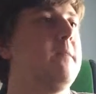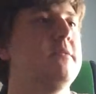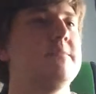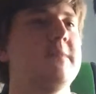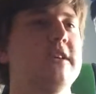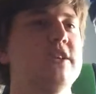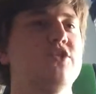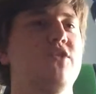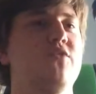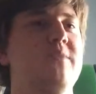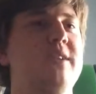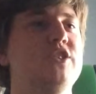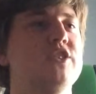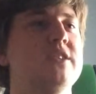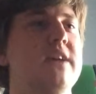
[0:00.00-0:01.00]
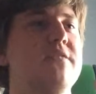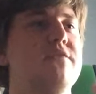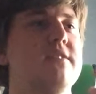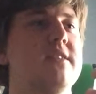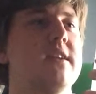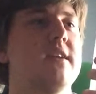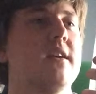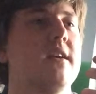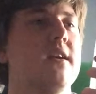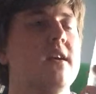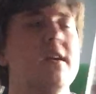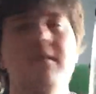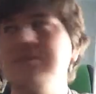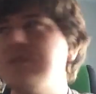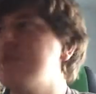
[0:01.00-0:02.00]
just making sure I've mentioned everything. I'm
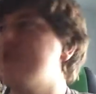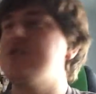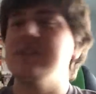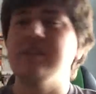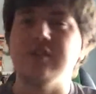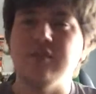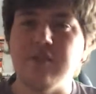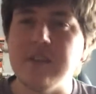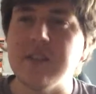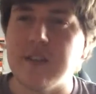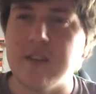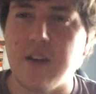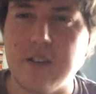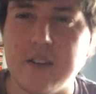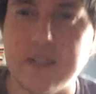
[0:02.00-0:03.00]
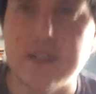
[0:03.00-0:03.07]
just going to shut this door so the dog